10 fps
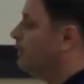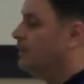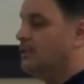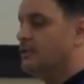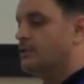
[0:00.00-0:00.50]
do you
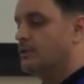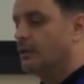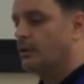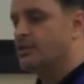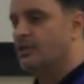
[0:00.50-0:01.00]
need to
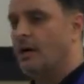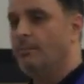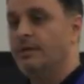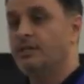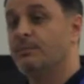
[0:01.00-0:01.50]
launch a
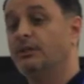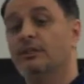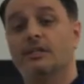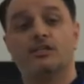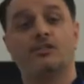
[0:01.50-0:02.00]
company,
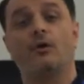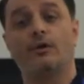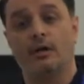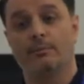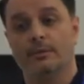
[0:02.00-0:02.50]
especially a
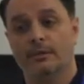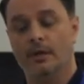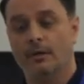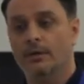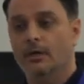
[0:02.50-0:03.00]
startup, you
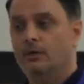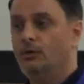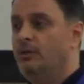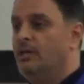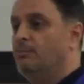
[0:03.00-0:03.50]
know?
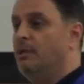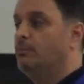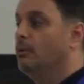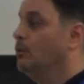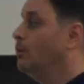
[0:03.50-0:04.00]
You need
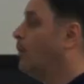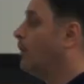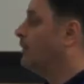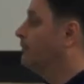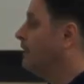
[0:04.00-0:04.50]
people who
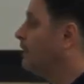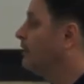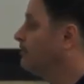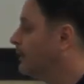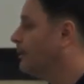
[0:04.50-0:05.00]
are
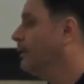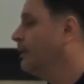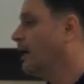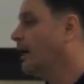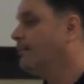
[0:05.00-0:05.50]
very,
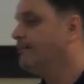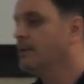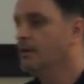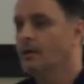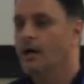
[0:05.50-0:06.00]
very
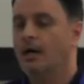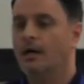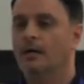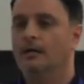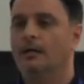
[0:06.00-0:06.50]

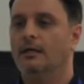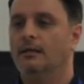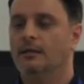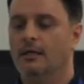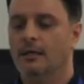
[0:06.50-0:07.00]

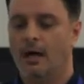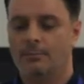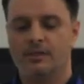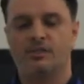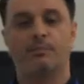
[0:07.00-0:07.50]
up
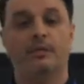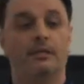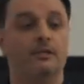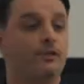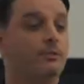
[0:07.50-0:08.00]
to speed
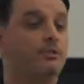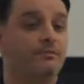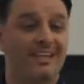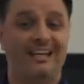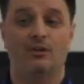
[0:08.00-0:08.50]
in terms of
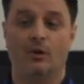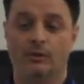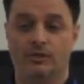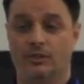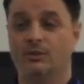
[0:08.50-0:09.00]

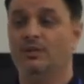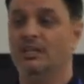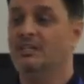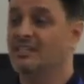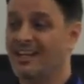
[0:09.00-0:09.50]
technology. You
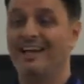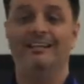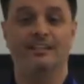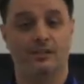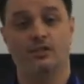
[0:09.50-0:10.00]
need
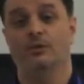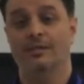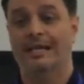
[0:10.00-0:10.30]
scientists, you need